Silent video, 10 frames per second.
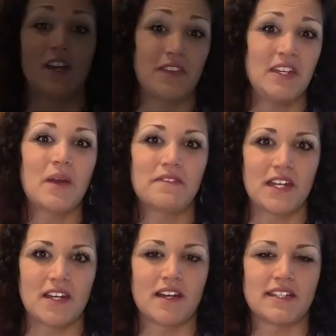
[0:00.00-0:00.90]
that you have
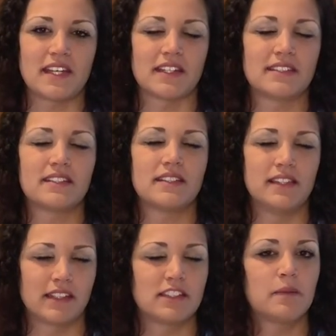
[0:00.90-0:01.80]
that context,
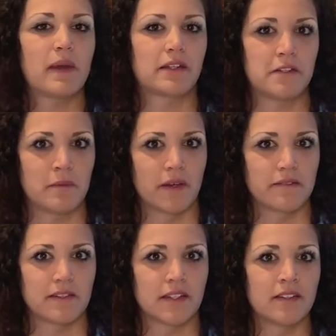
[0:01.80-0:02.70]
let's get back to the
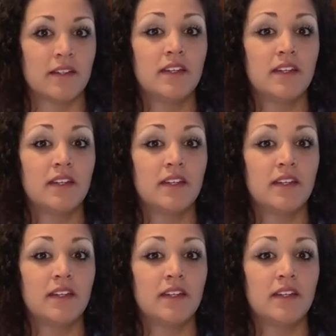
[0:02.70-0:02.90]
Mafia.